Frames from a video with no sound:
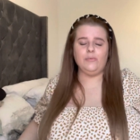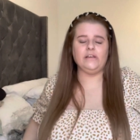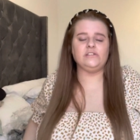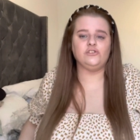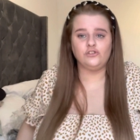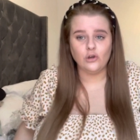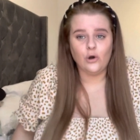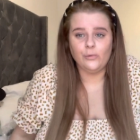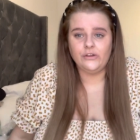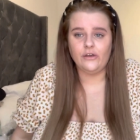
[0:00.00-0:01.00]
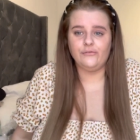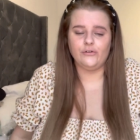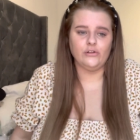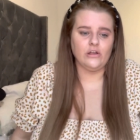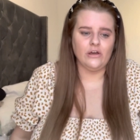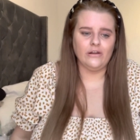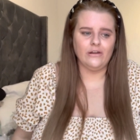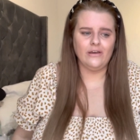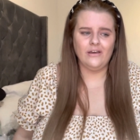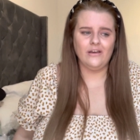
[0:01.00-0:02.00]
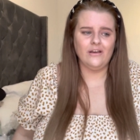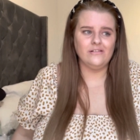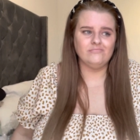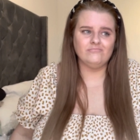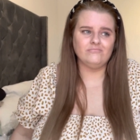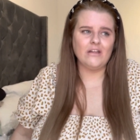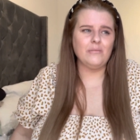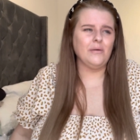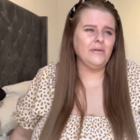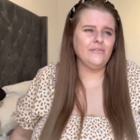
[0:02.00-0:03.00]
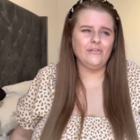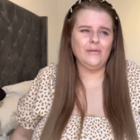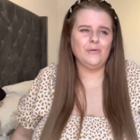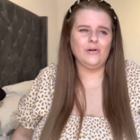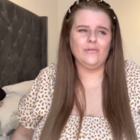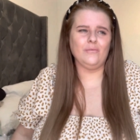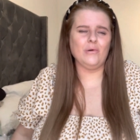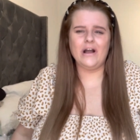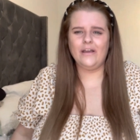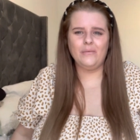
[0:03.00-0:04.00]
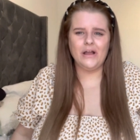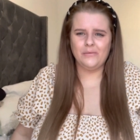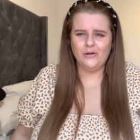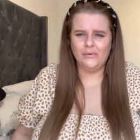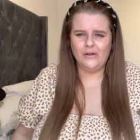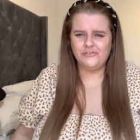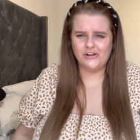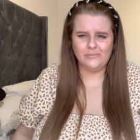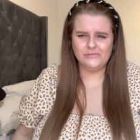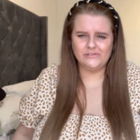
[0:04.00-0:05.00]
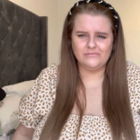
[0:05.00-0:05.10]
it's so different. And I'm not being funny, but why, why are we going off shops?